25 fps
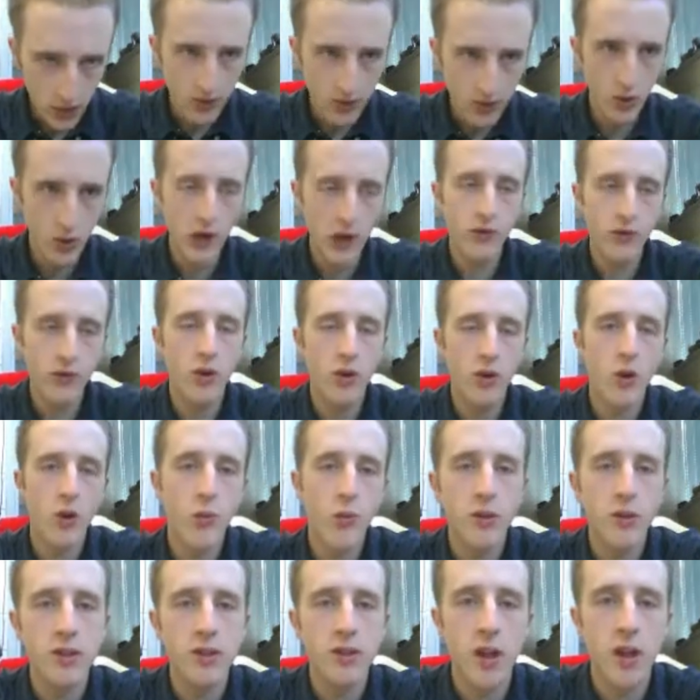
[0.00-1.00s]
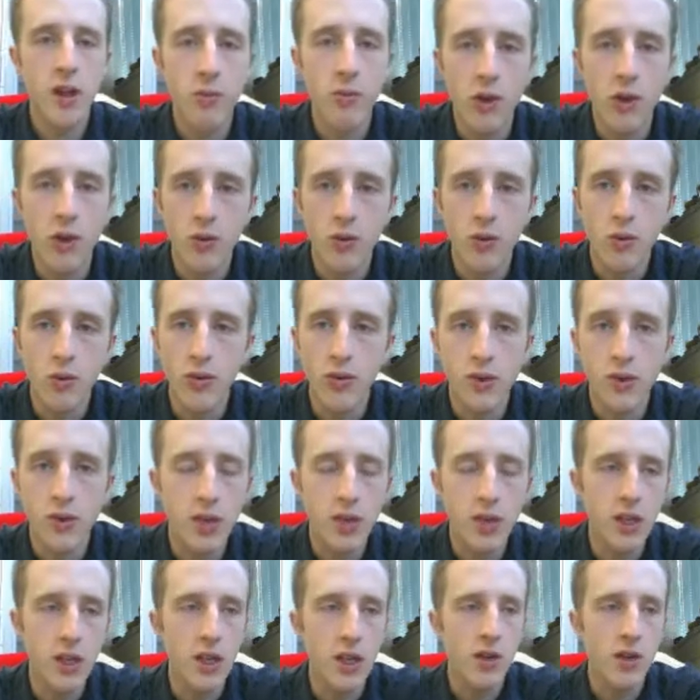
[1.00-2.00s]
So after it opens up, you will
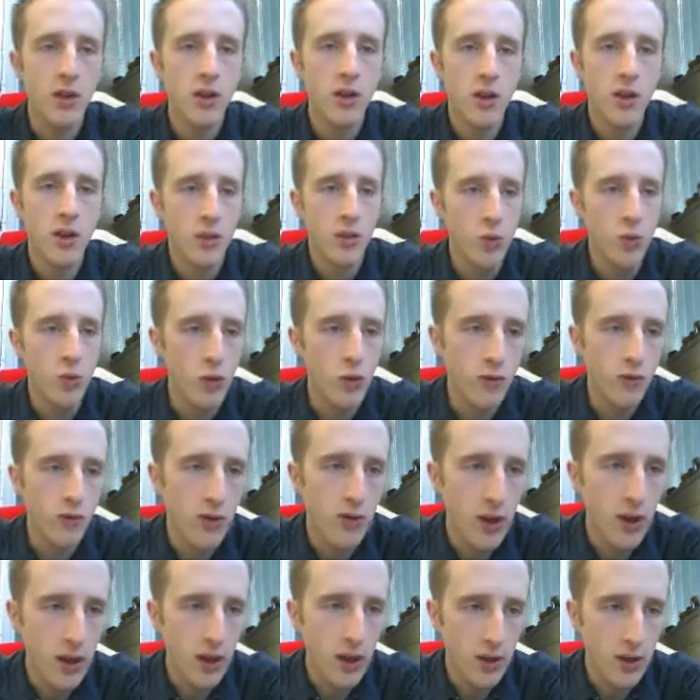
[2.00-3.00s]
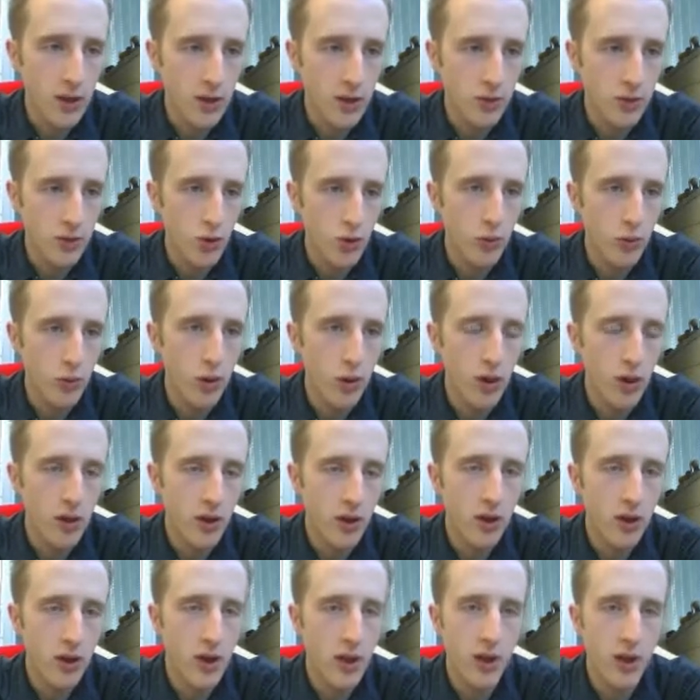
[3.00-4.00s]
see we've got a toolbar
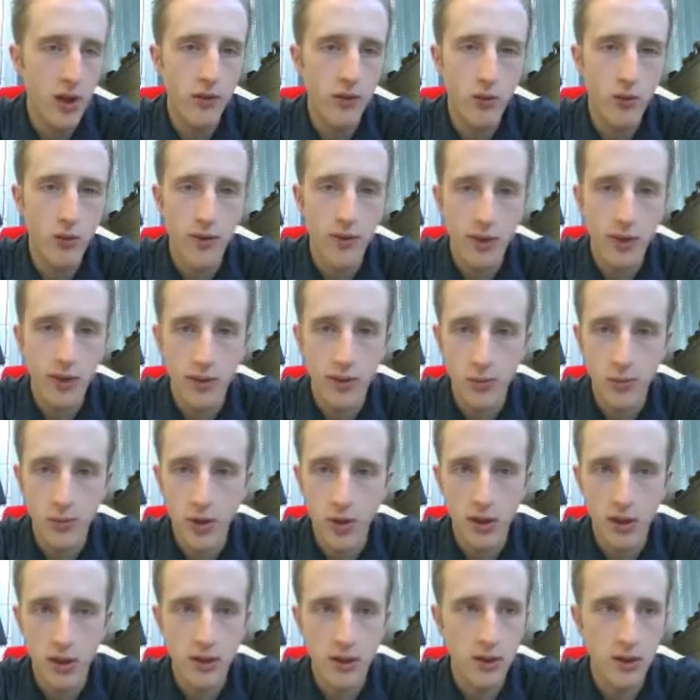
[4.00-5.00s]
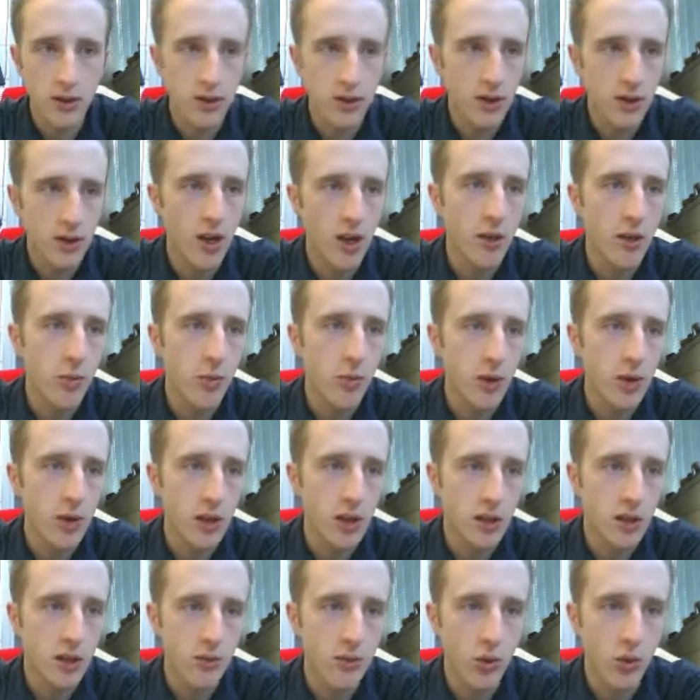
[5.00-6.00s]
on the left, we've got some things on the top,
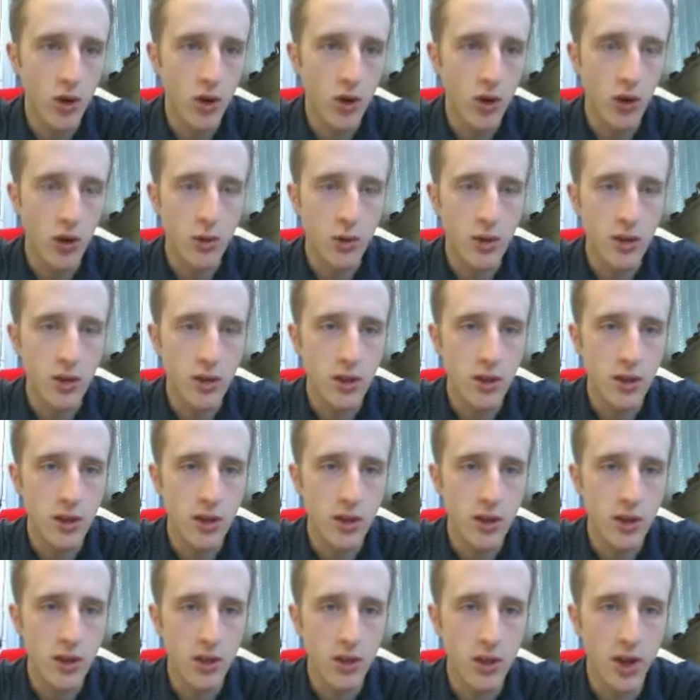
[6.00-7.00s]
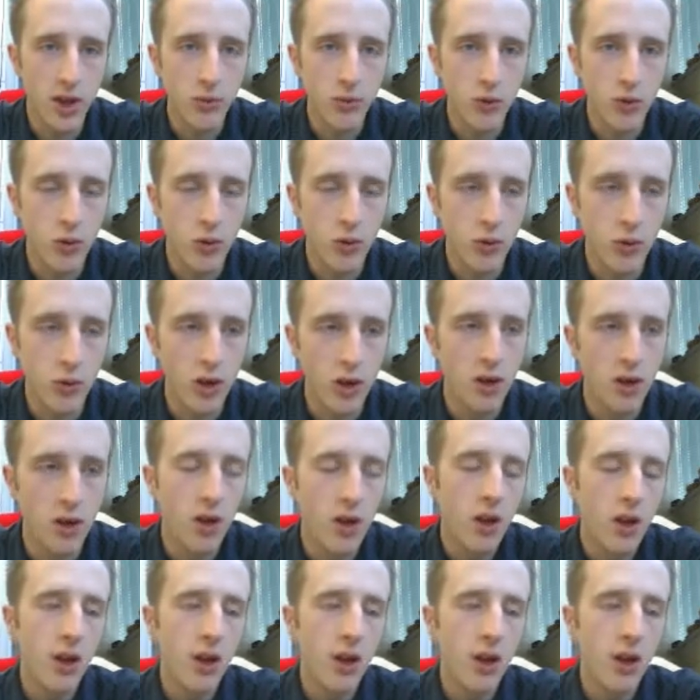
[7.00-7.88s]
and some more options on that top toolbar.